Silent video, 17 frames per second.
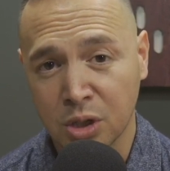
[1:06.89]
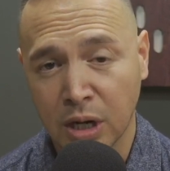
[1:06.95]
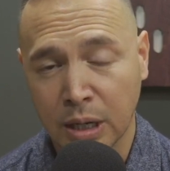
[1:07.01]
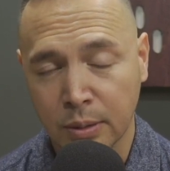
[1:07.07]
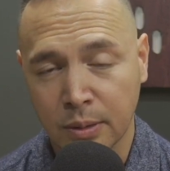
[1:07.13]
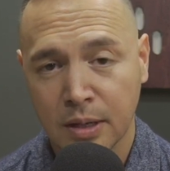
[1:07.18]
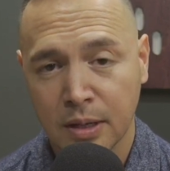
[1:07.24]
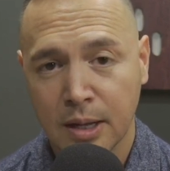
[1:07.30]

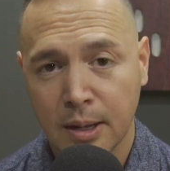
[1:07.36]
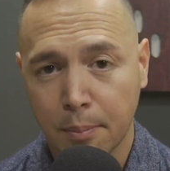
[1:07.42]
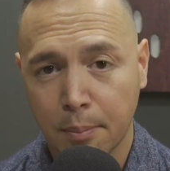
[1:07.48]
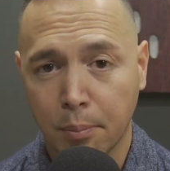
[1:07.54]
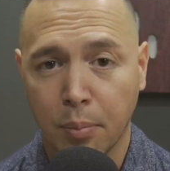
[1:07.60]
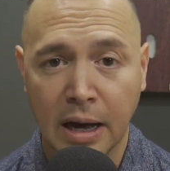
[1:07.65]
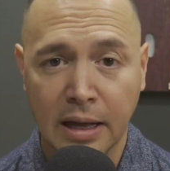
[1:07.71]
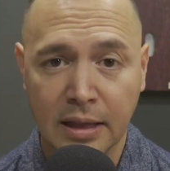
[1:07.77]
I'd
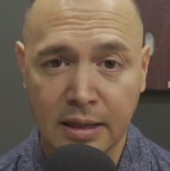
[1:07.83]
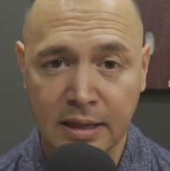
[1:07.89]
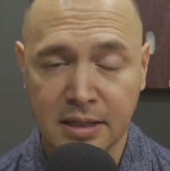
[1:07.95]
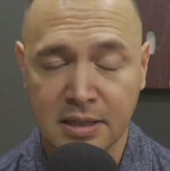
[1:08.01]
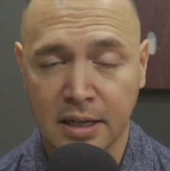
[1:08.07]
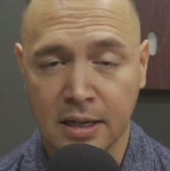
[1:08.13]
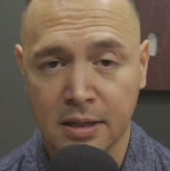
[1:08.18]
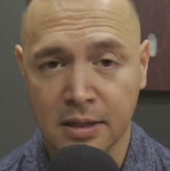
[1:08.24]
buy
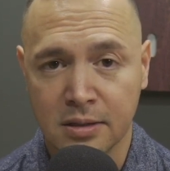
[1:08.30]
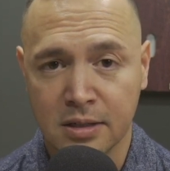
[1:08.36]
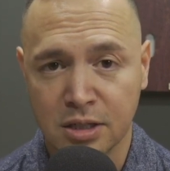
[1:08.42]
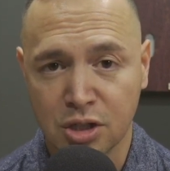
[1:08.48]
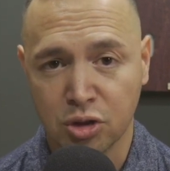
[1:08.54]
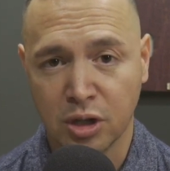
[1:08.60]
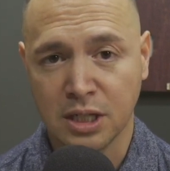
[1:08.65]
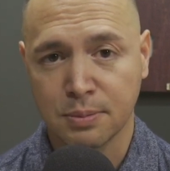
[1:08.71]
things at a
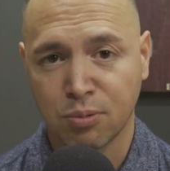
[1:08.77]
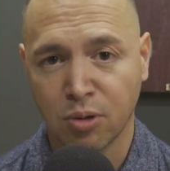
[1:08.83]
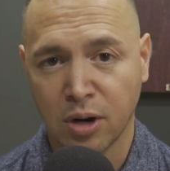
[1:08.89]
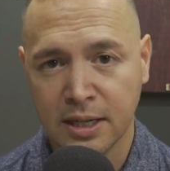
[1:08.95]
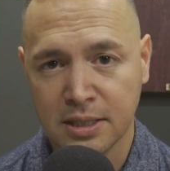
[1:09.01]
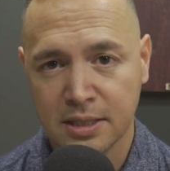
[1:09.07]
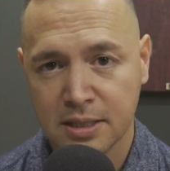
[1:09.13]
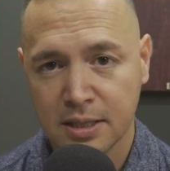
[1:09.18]
distressed
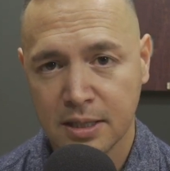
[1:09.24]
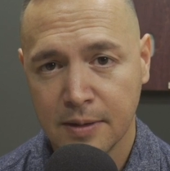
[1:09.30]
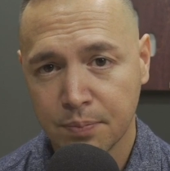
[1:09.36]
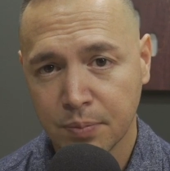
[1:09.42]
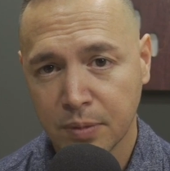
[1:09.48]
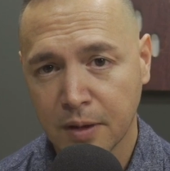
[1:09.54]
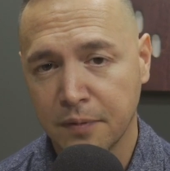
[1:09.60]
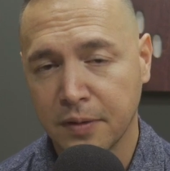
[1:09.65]
price,
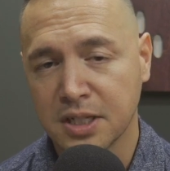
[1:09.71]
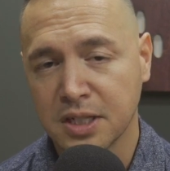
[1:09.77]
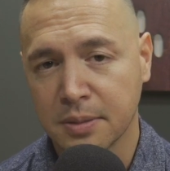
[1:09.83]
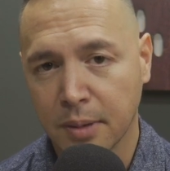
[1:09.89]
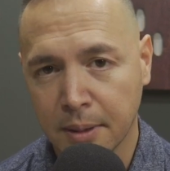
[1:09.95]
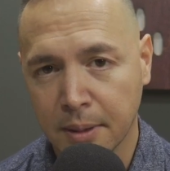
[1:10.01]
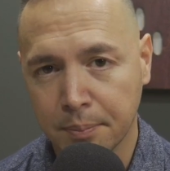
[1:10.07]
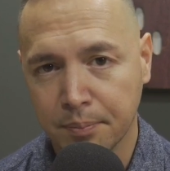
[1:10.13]
fix them
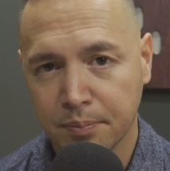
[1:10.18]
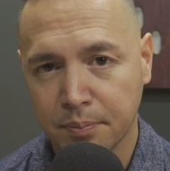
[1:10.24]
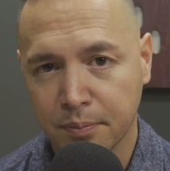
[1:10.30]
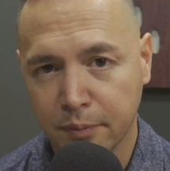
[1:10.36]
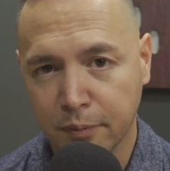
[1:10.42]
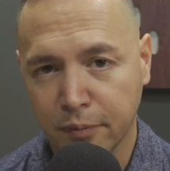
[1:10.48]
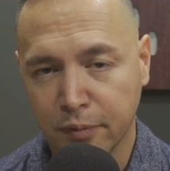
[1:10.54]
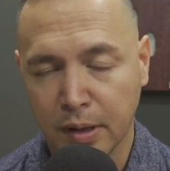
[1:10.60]
up,
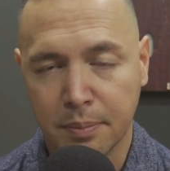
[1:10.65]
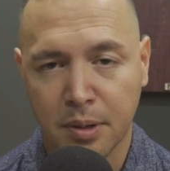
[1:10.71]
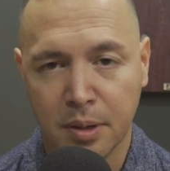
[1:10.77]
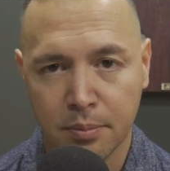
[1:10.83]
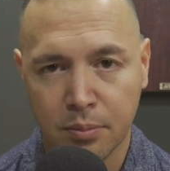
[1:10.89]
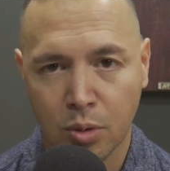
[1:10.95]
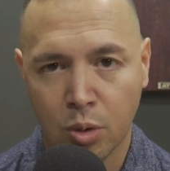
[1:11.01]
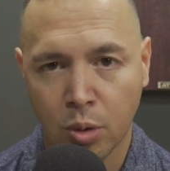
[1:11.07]
flip
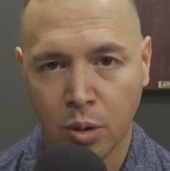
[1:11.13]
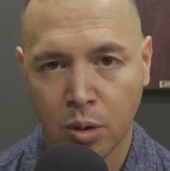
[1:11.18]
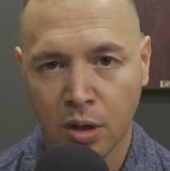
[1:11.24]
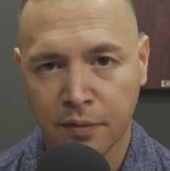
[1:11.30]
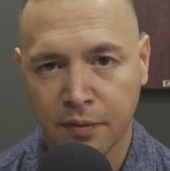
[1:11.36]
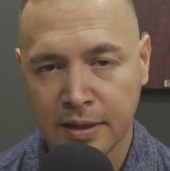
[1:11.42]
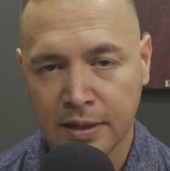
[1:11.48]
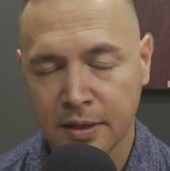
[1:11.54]
them, or
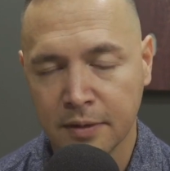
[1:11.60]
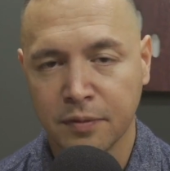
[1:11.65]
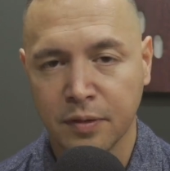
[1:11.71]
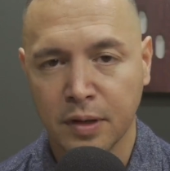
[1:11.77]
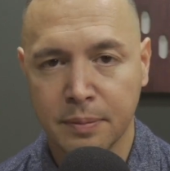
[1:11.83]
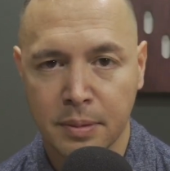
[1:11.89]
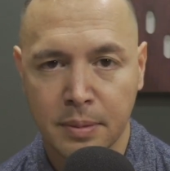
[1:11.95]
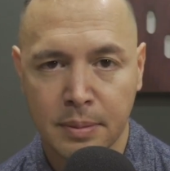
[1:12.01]
if I didn't
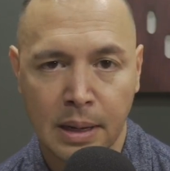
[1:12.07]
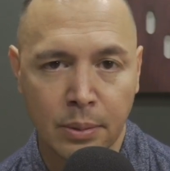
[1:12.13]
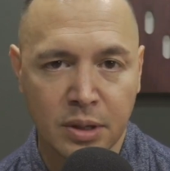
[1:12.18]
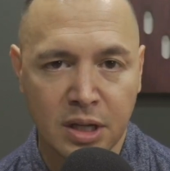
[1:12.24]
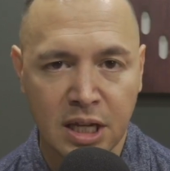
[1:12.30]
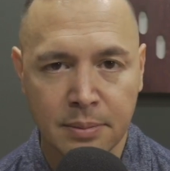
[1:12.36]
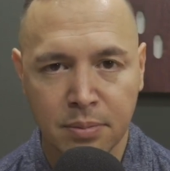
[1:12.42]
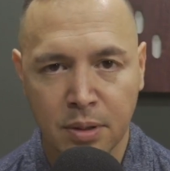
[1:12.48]
flip them, I would
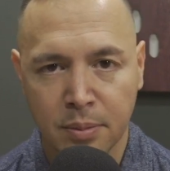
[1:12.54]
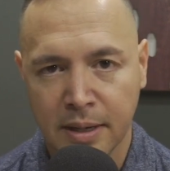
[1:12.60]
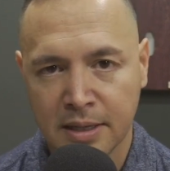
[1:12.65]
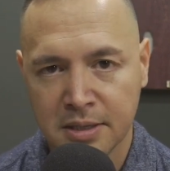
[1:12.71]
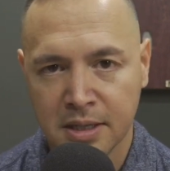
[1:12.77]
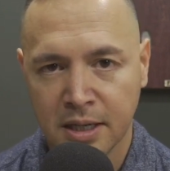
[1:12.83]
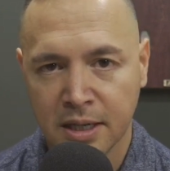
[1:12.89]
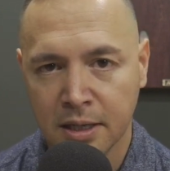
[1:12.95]
keep them
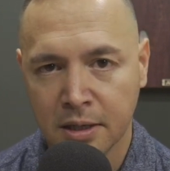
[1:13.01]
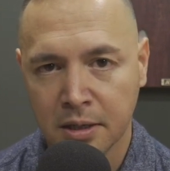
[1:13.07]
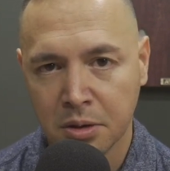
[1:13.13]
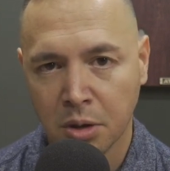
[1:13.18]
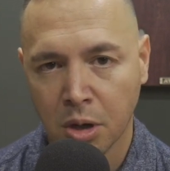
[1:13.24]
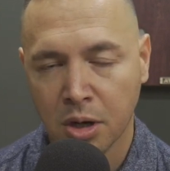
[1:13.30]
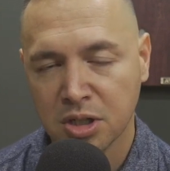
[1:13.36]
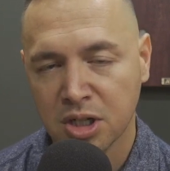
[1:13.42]
as a
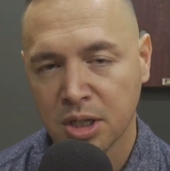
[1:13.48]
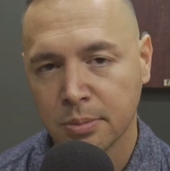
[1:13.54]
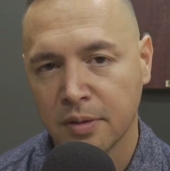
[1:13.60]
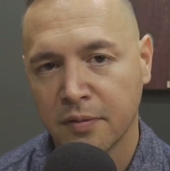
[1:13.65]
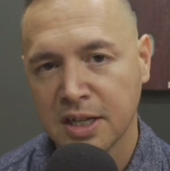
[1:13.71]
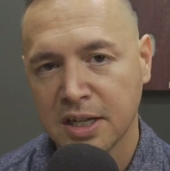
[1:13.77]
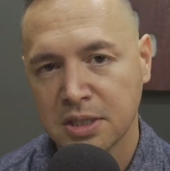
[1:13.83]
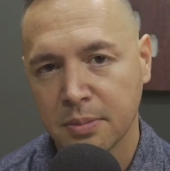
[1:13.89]
long-term
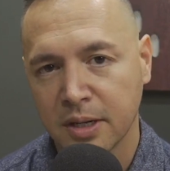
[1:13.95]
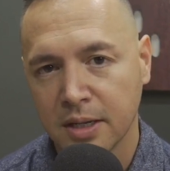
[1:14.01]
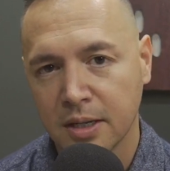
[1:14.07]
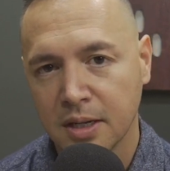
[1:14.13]
investment.